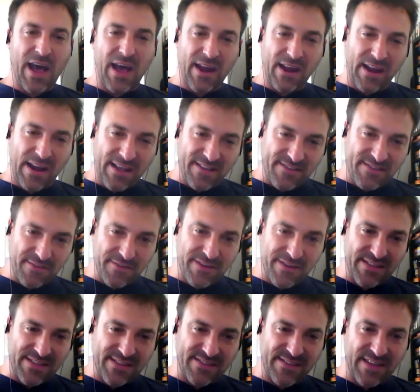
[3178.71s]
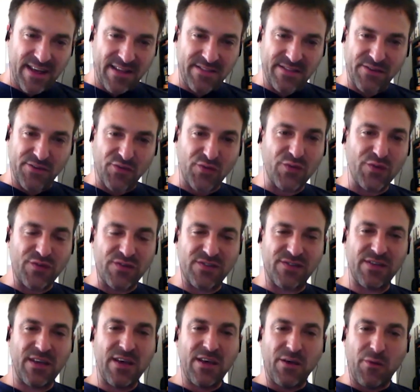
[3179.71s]
Unless you understand the
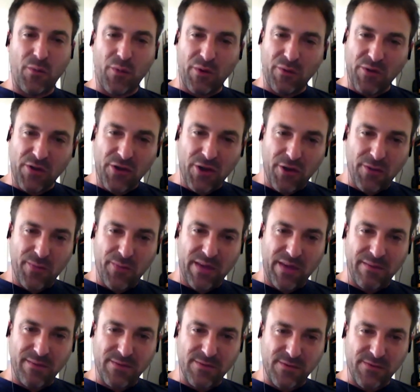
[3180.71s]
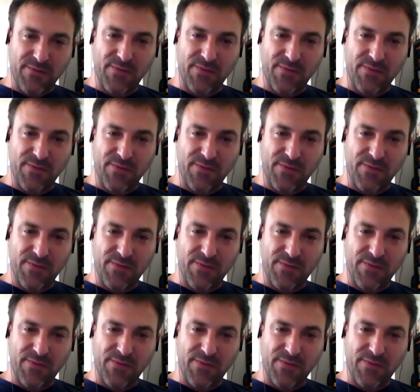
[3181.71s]
roots, we will not be able